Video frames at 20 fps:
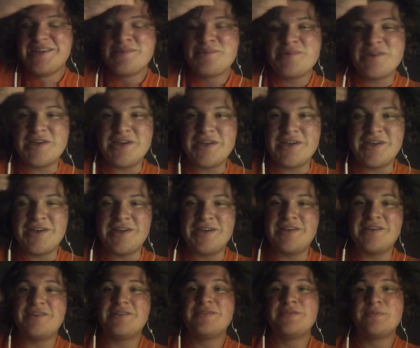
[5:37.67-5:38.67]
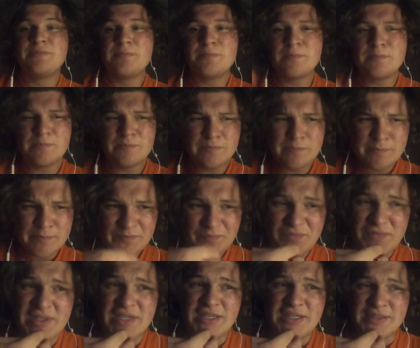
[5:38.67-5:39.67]
but,
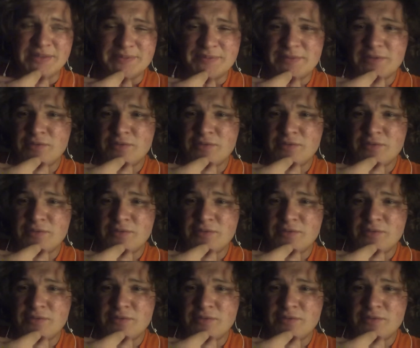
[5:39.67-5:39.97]
yeah,